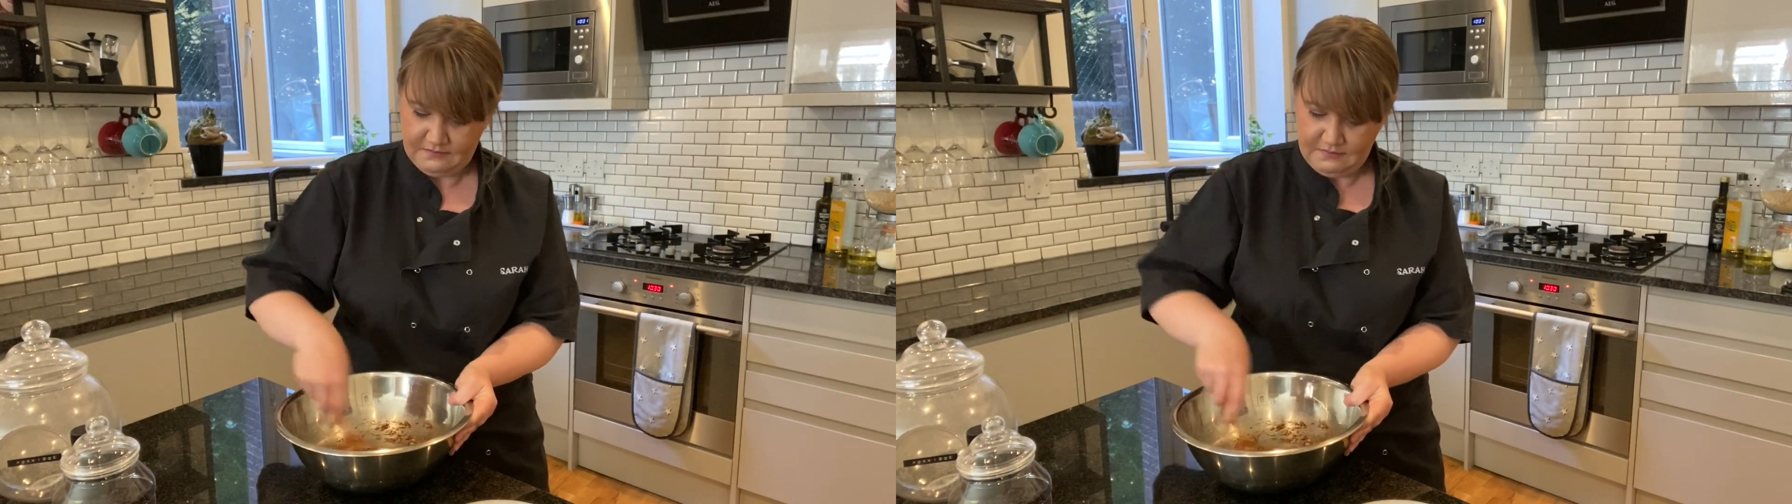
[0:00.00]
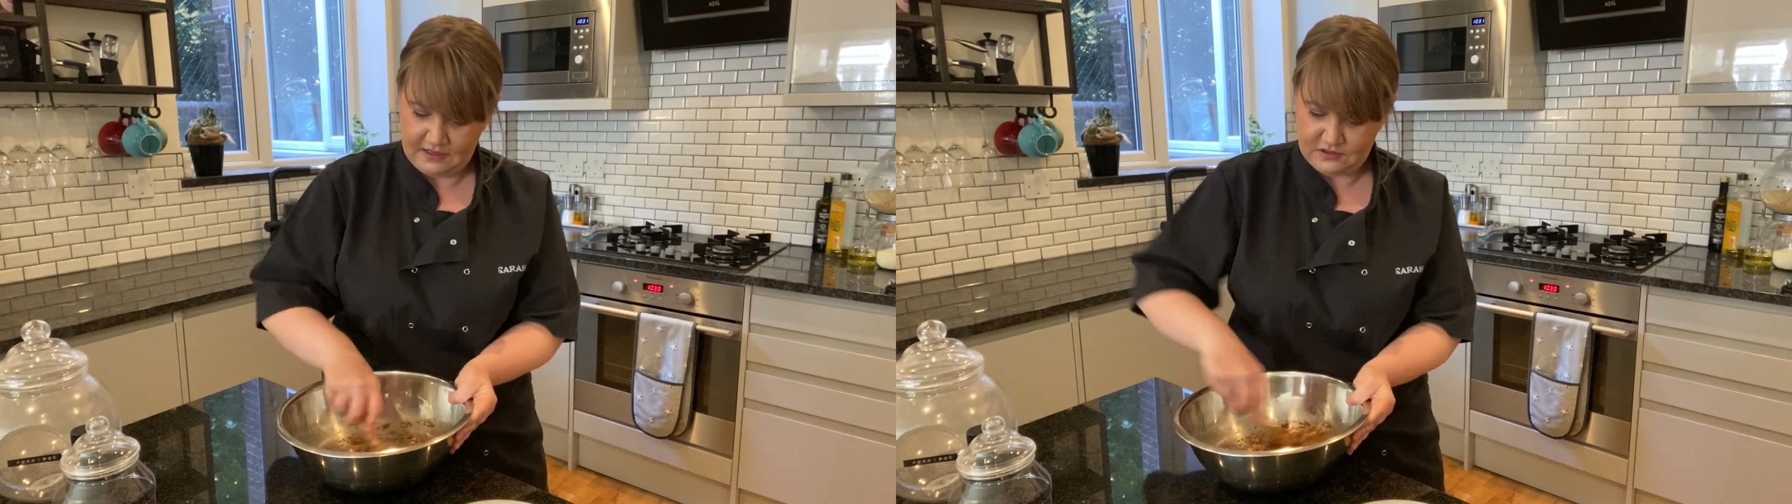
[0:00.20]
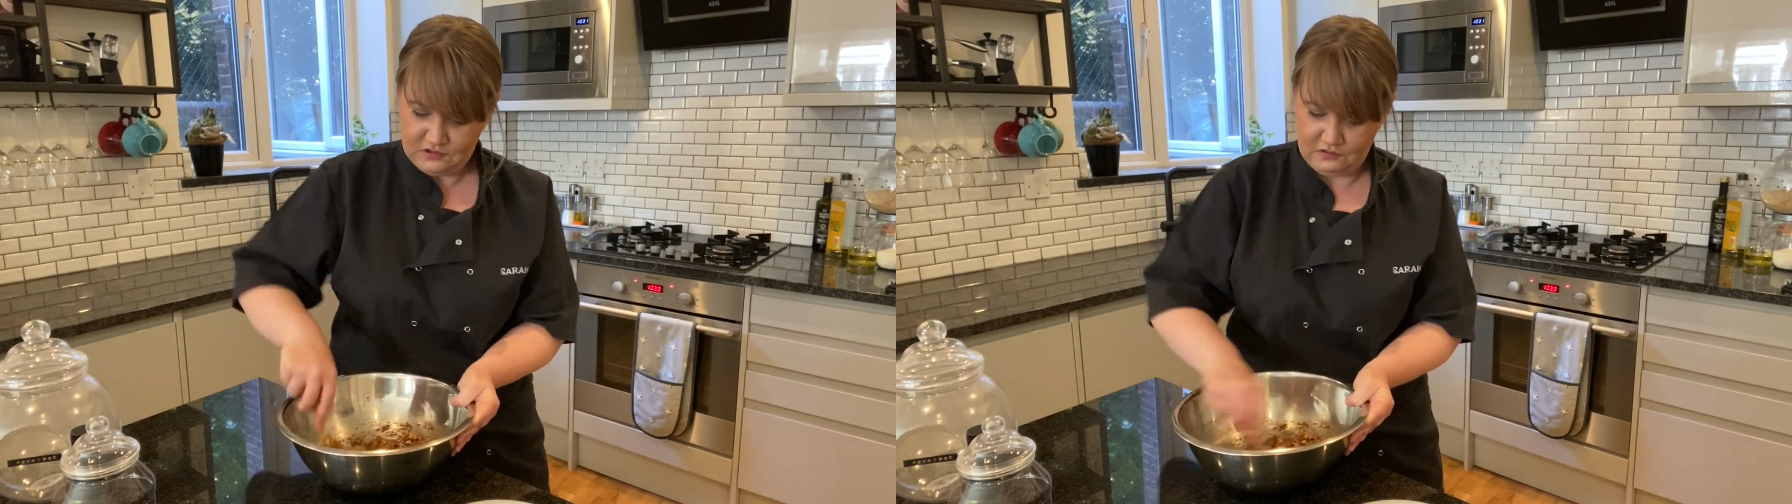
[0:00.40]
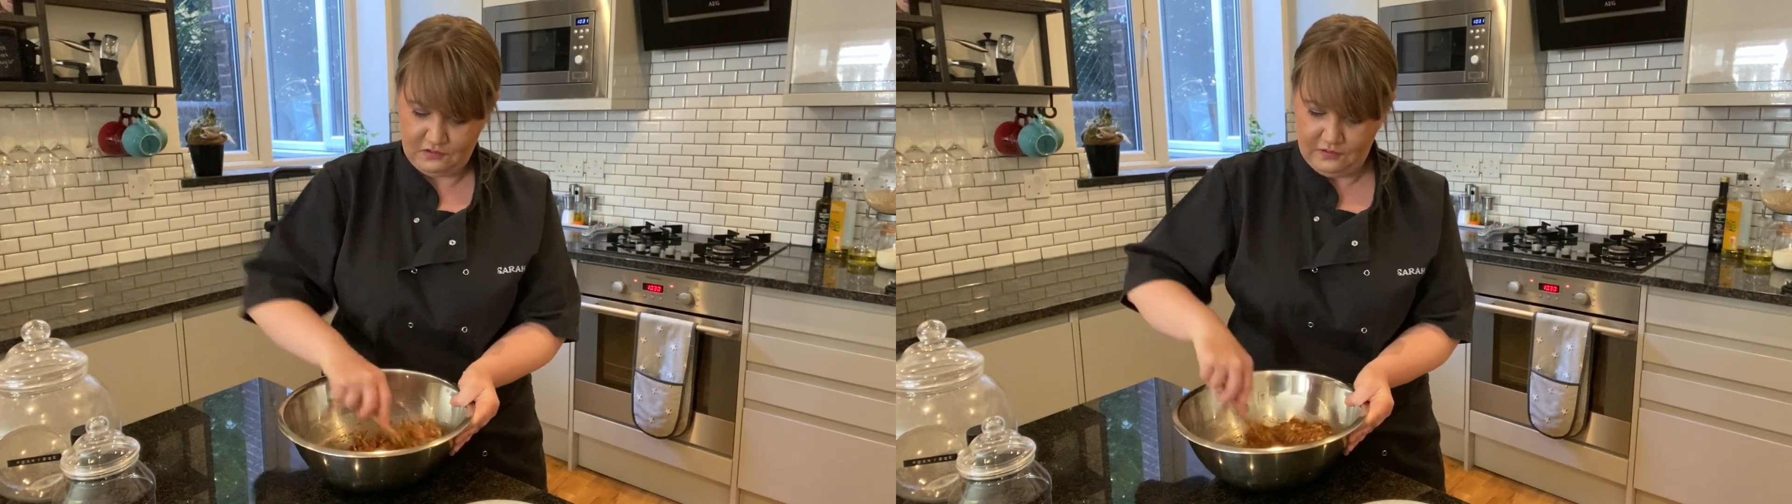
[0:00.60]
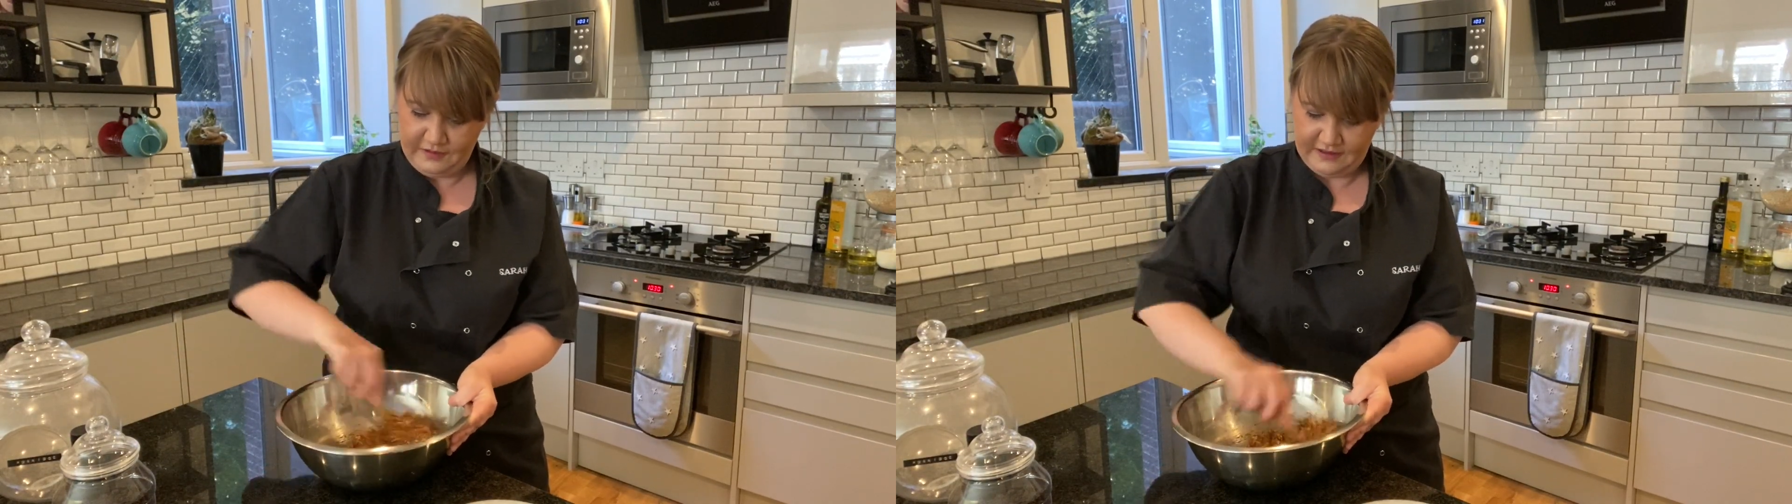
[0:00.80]
make
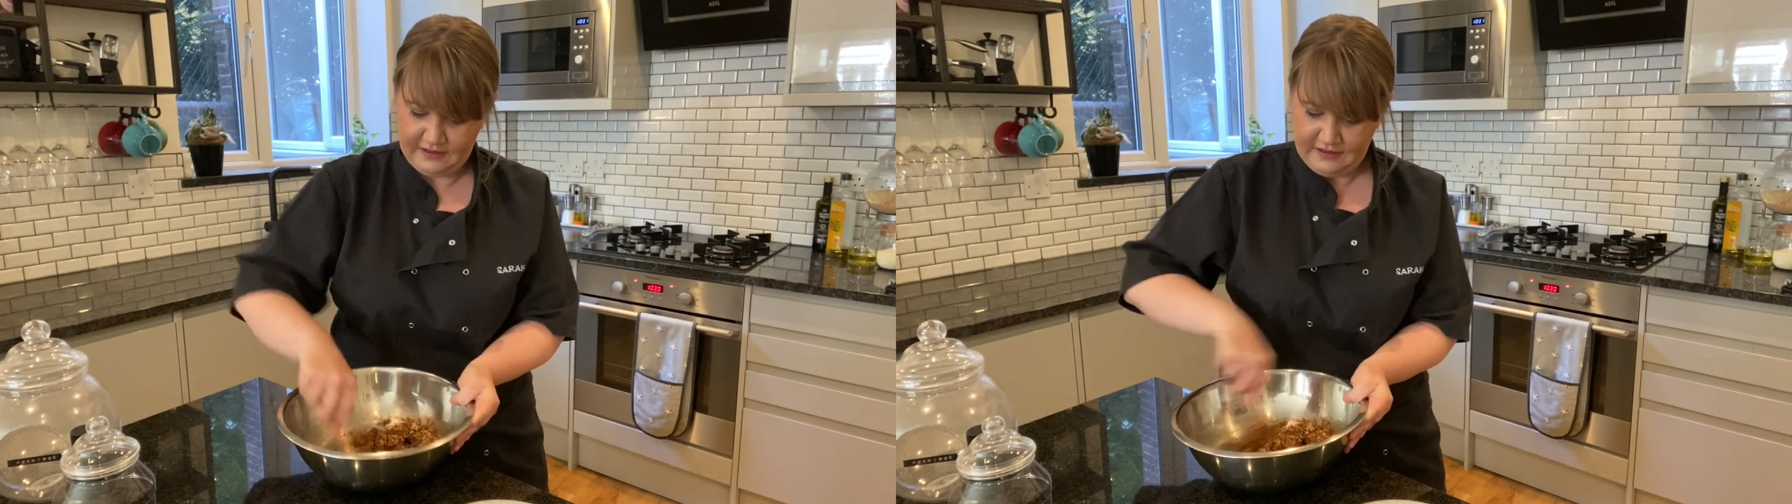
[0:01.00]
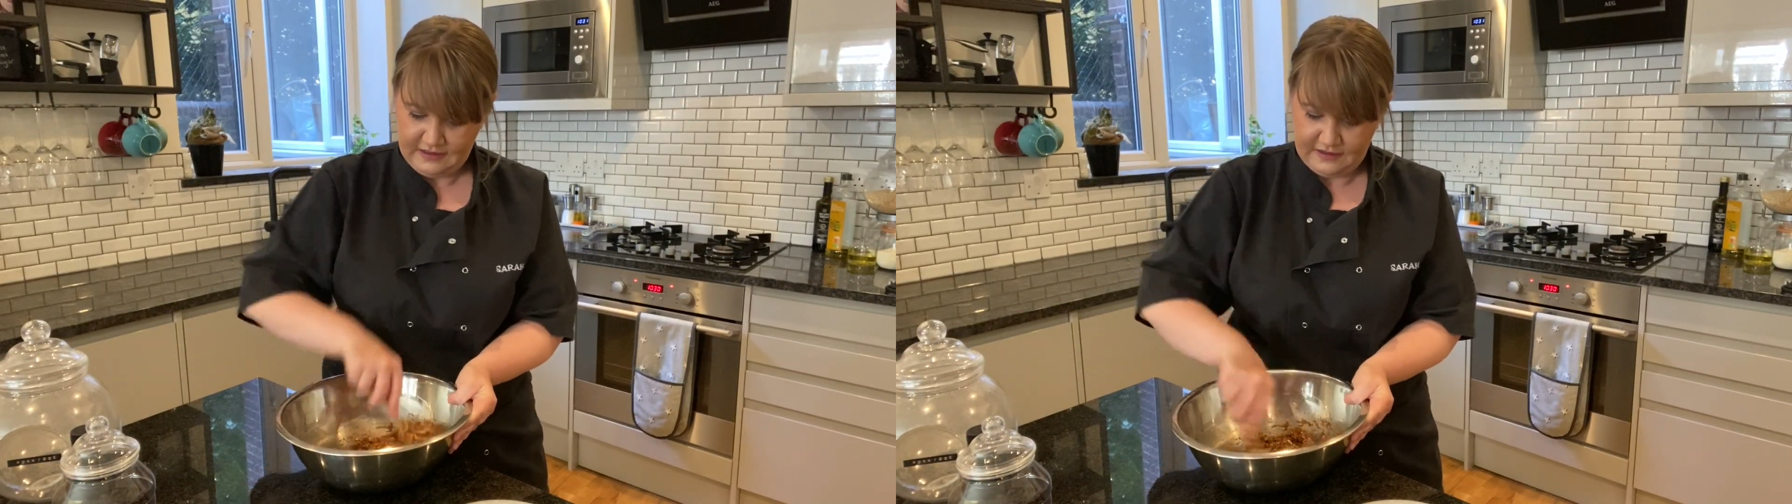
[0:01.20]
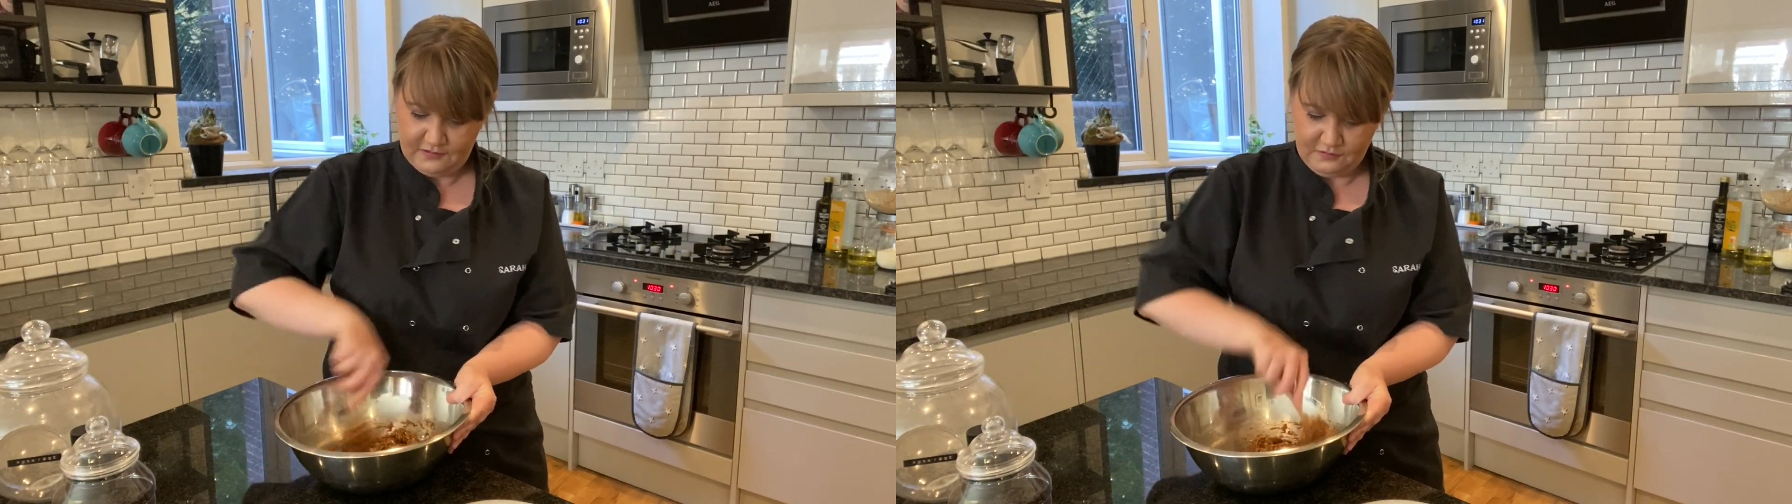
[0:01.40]
sure all